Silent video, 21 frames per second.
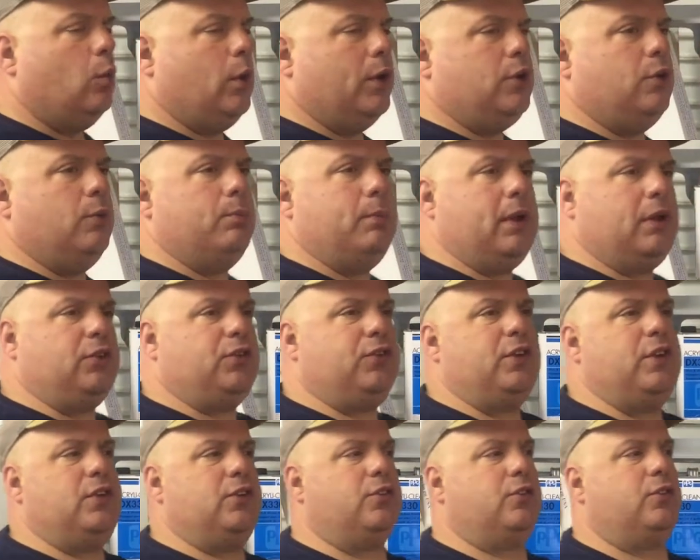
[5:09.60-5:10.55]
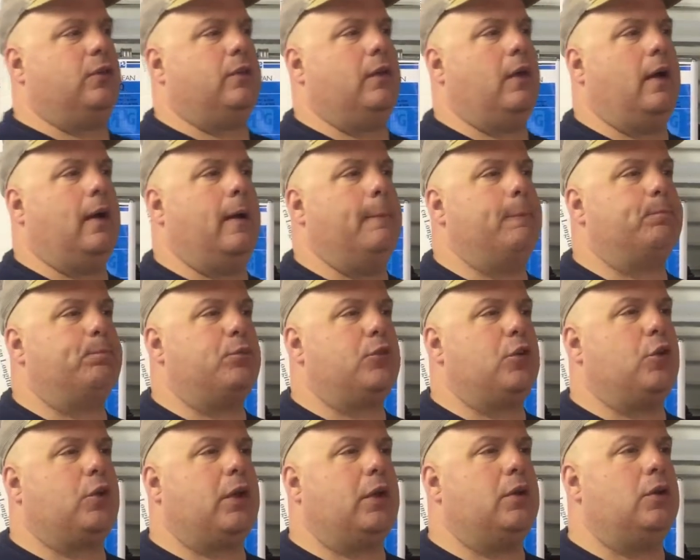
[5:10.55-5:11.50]
When you mix these,
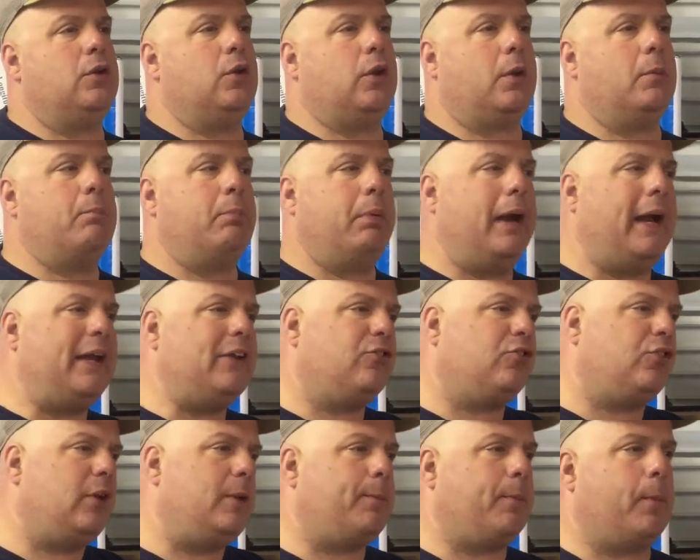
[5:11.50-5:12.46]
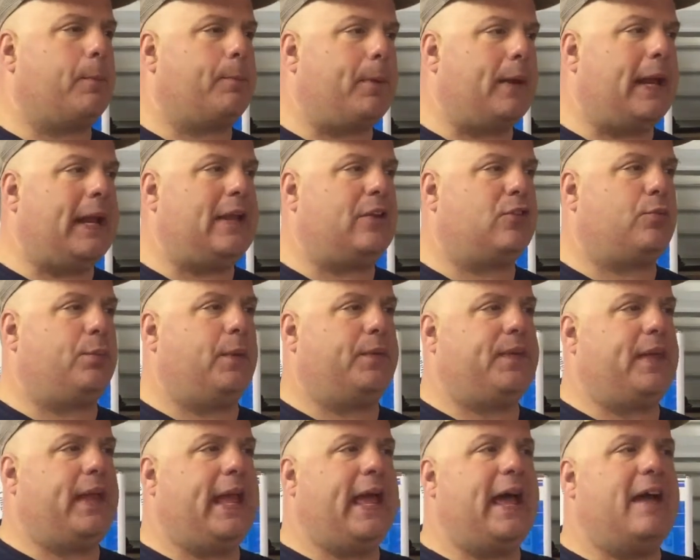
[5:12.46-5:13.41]
you can buy cheaper paints,
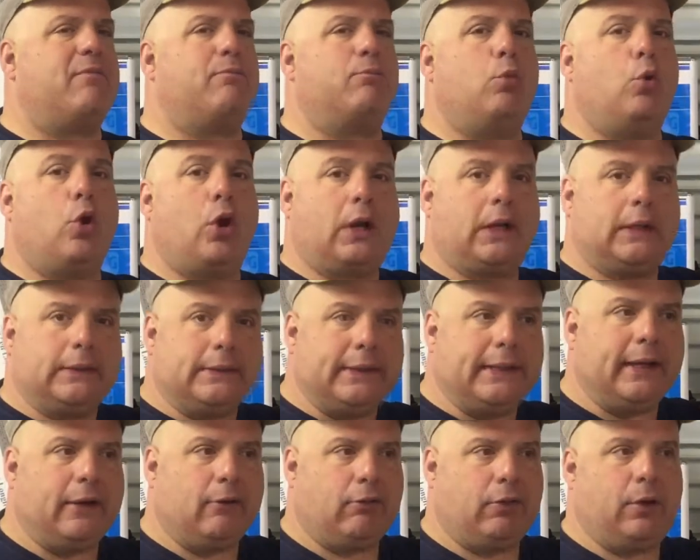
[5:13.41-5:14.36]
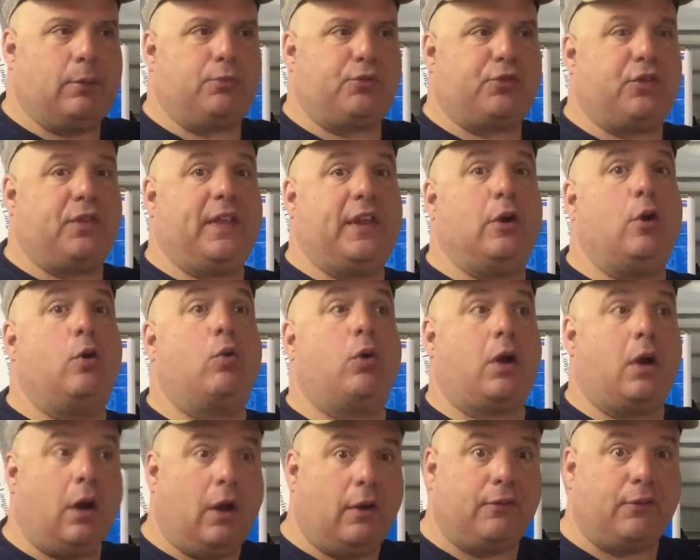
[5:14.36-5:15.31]
but they have more clear in them, so they
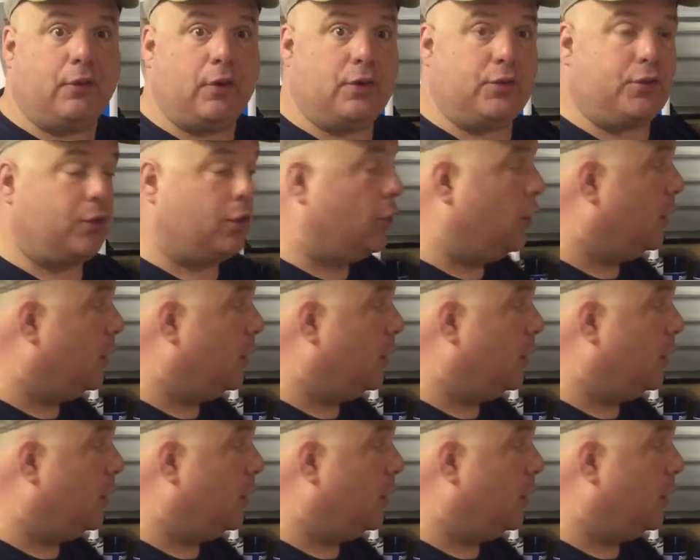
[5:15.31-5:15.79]
don't cover as